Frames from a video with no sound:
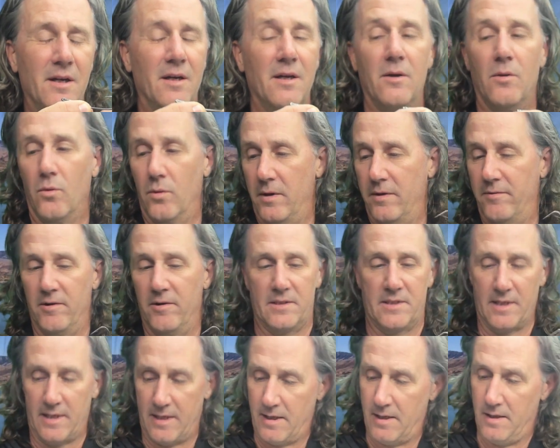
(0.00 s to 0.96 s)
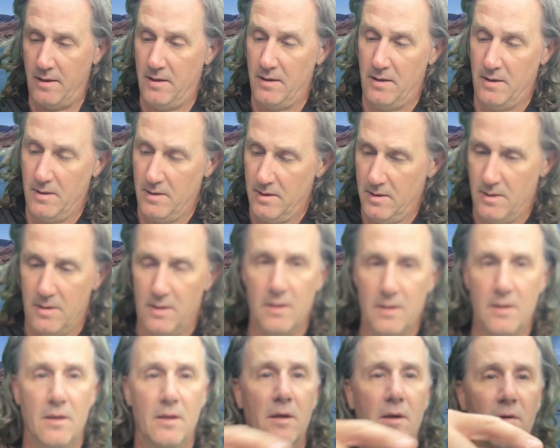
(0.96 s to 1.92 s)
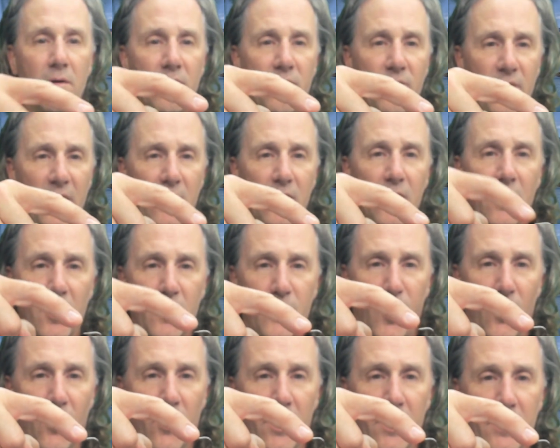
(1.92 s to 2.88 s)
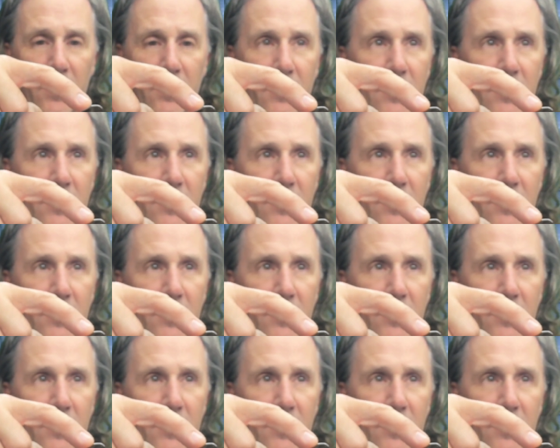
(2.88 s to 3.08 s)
wherever it's at, that hook point